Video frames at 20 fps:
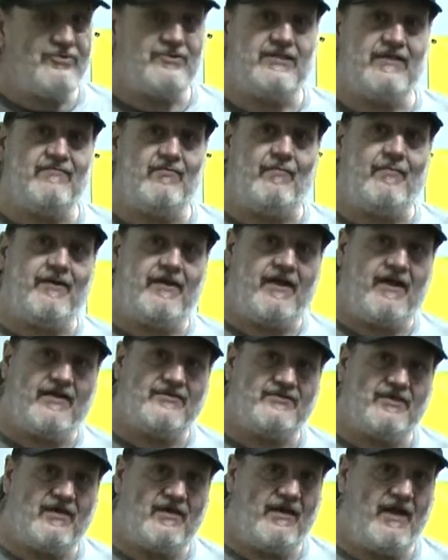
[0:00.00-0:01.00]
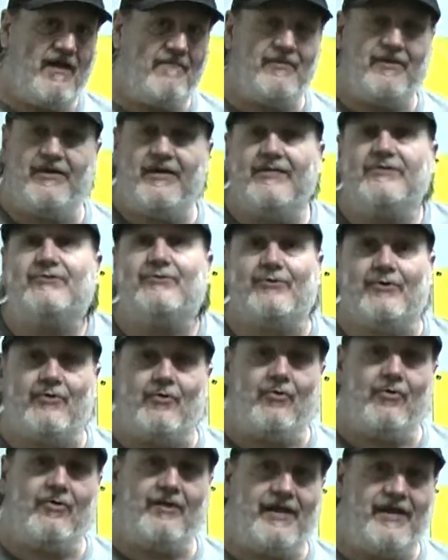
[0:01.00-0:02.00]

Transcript: Steve will be happy to answer your call,